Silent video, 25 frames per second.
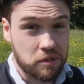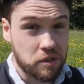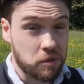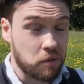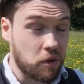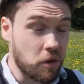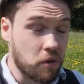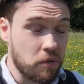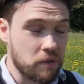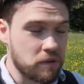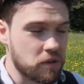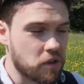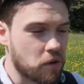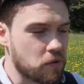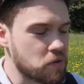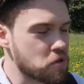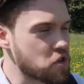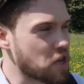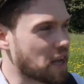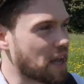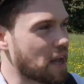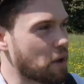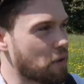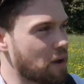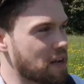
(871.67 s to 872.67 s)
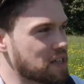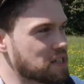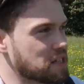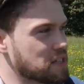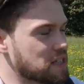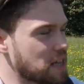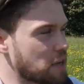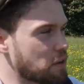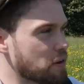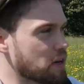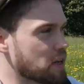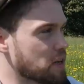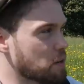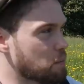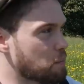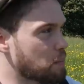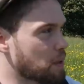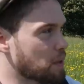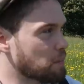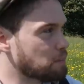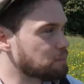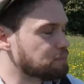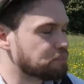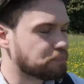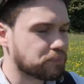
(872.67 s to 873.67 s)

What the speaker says: So go and check out Esoterica. But